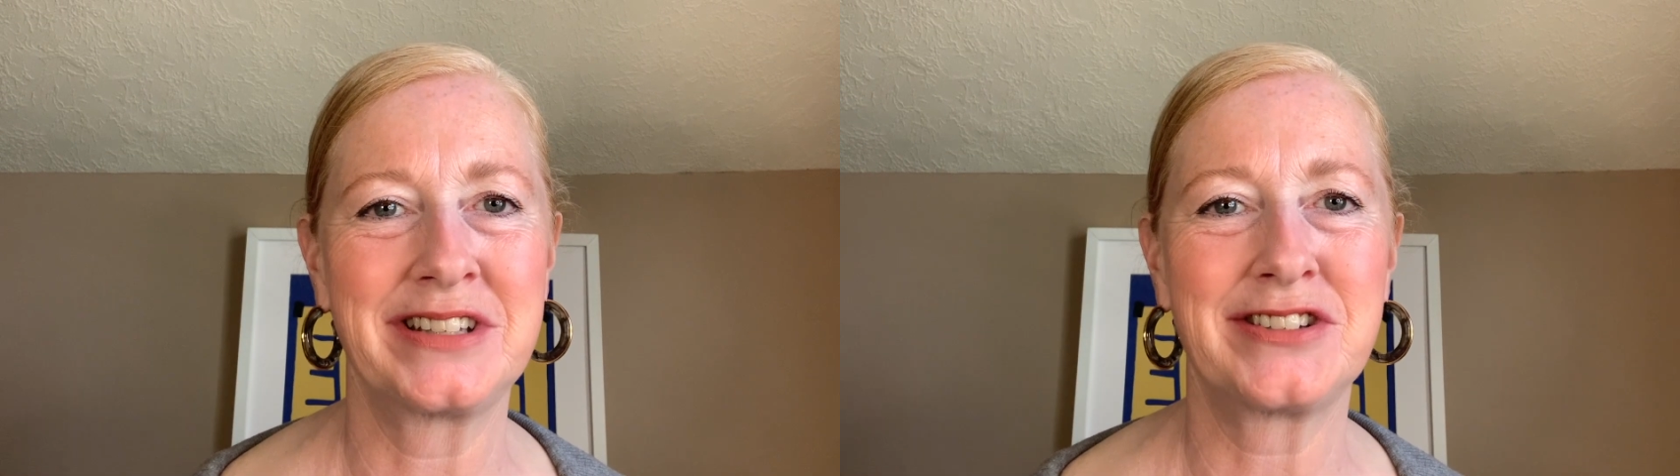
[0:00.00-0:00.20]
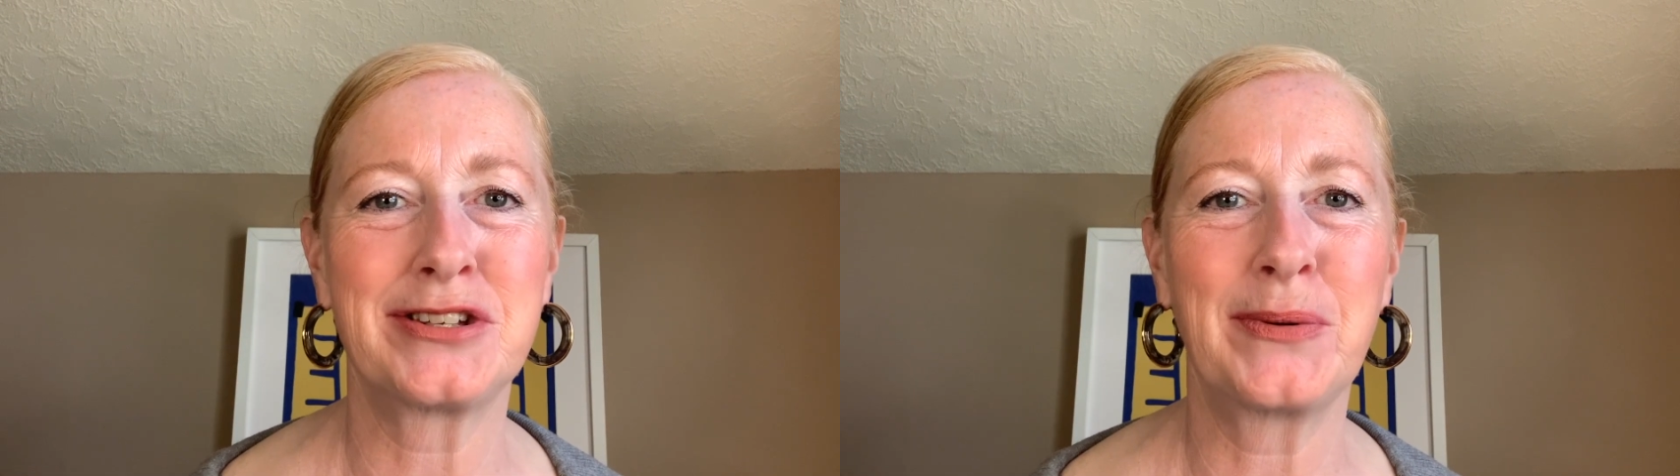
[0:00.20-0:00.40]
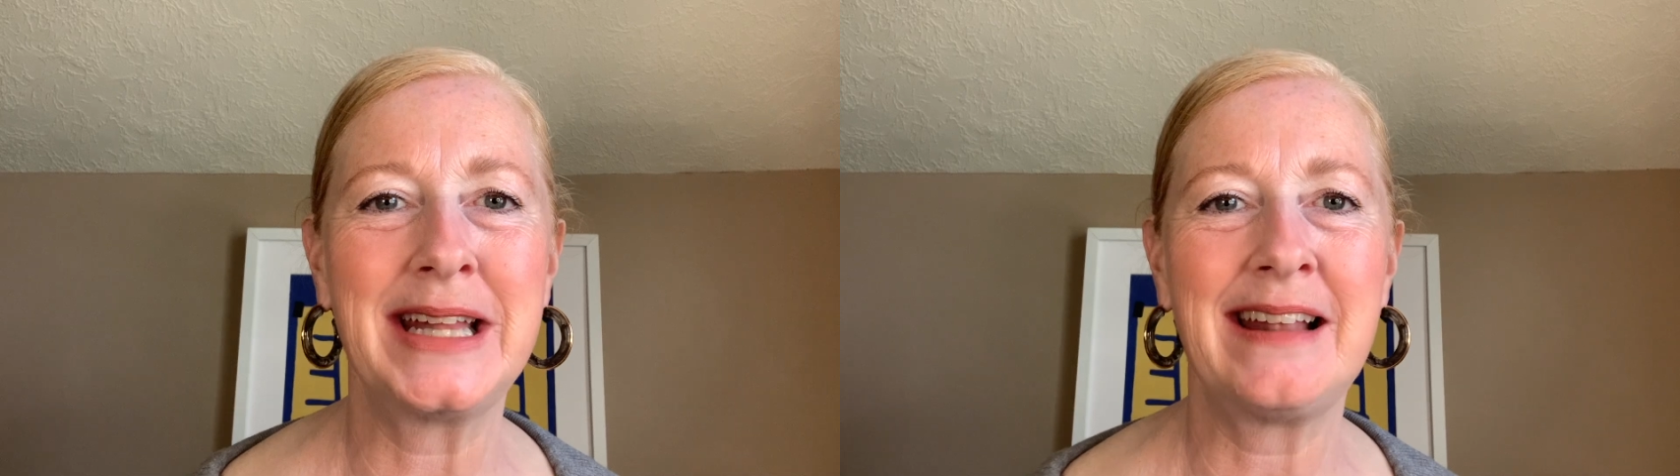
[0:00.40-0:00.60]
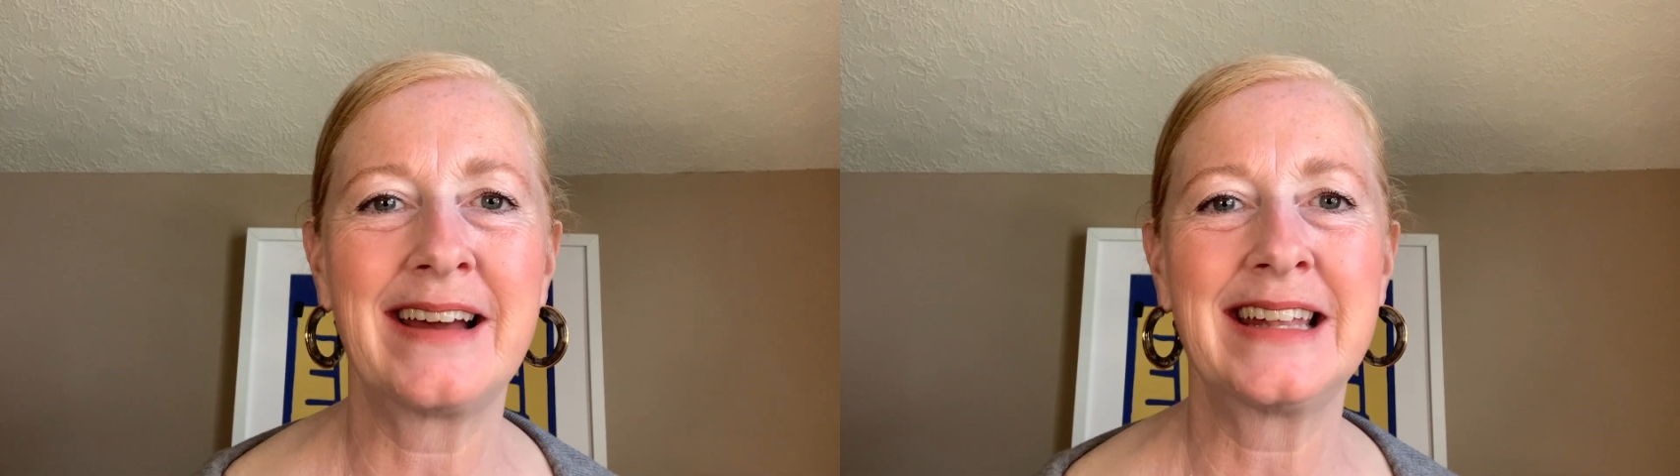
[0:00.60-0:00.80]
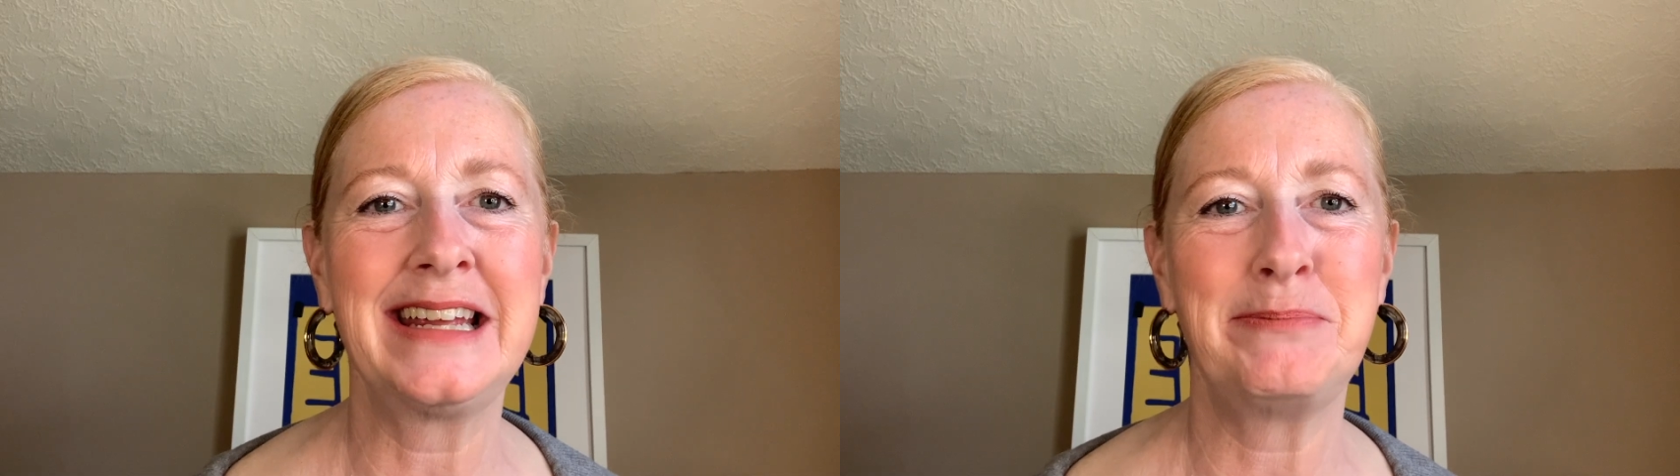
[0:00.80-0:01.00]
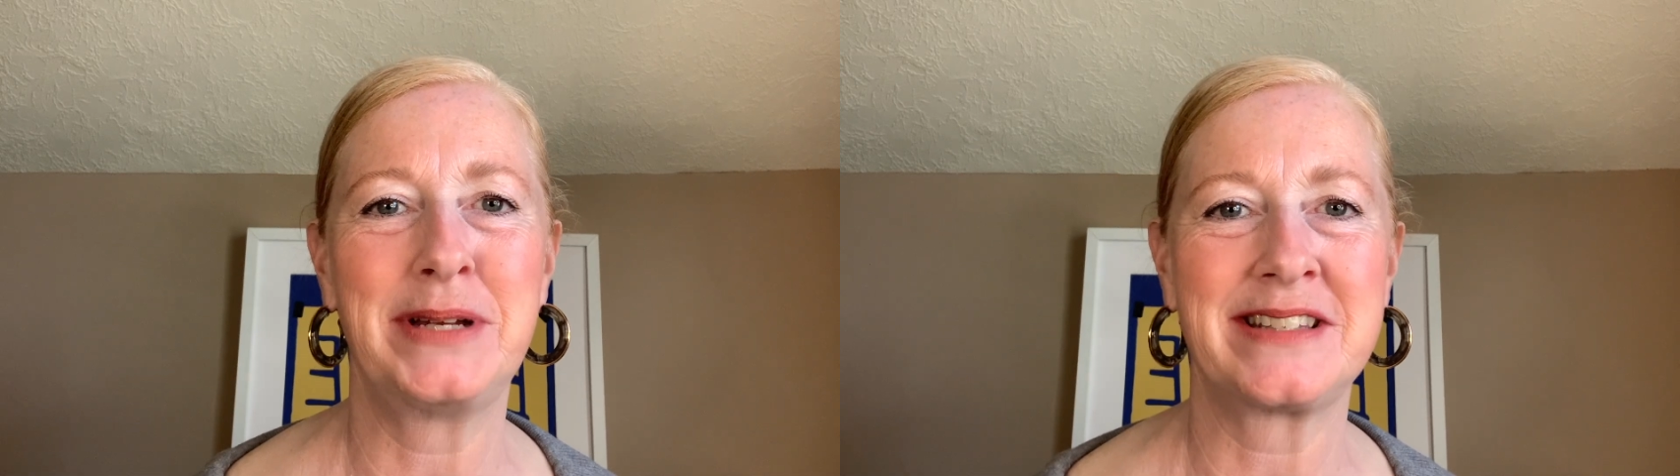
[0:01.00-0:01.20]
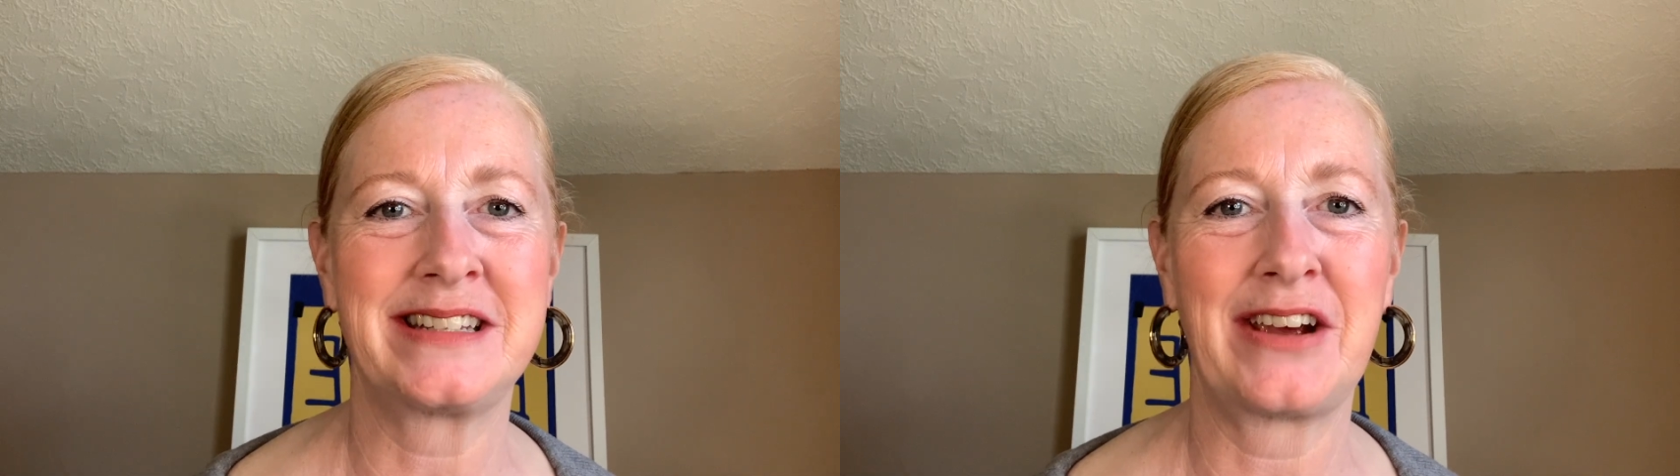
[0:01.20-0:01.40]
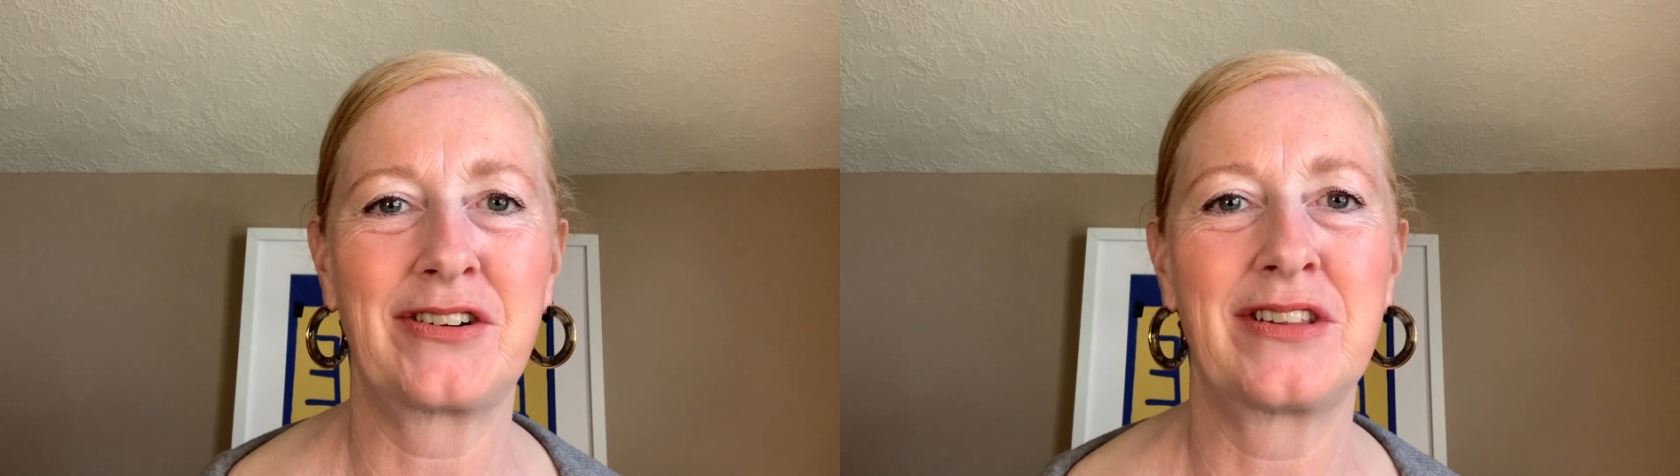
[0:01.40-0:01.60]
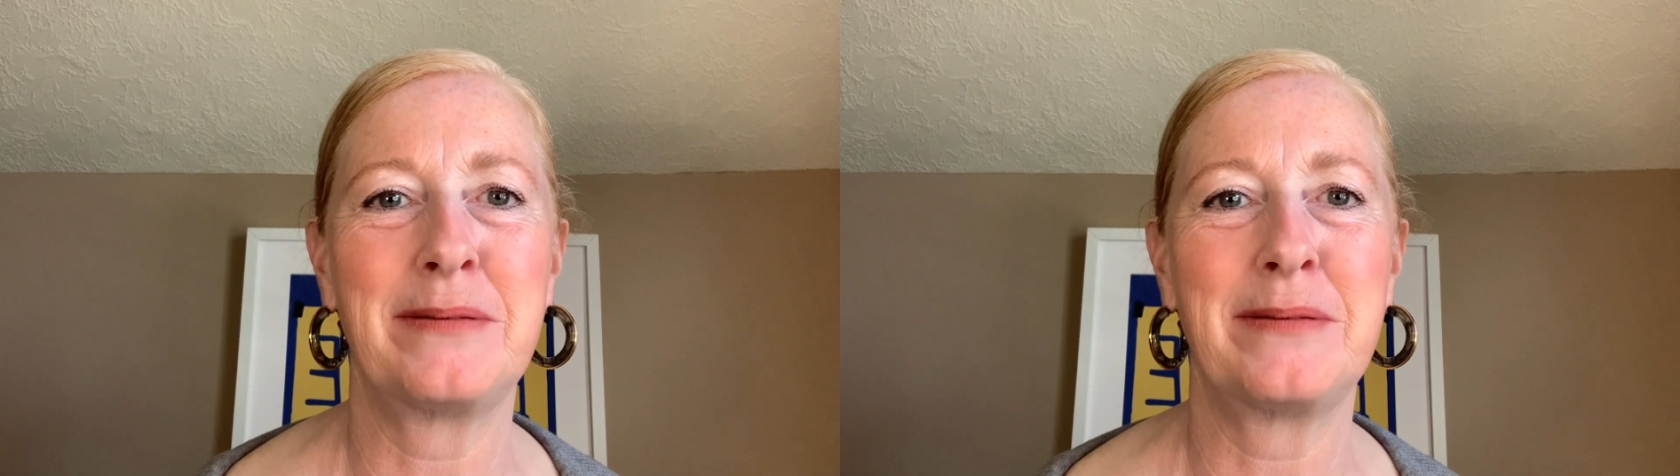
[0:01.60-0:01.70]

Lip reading: so we luckily missed out on